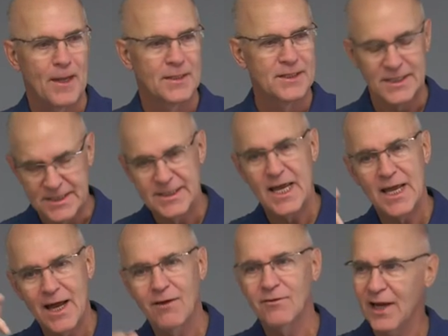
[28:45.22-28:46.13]
To say
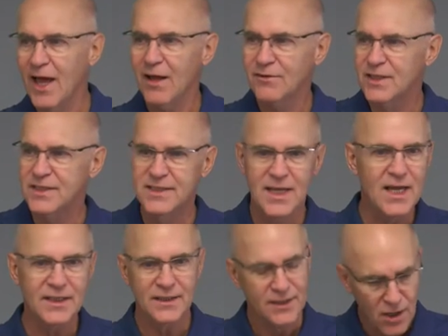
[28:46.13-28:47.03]
out loud to
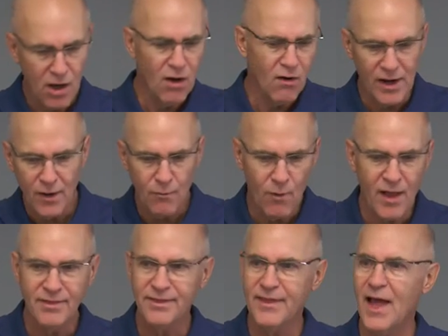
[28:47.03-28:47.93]
Satan, no, I don't
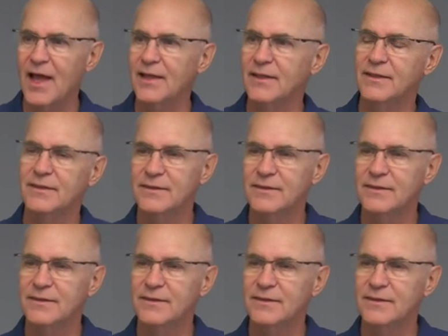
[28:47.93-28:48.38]
want that.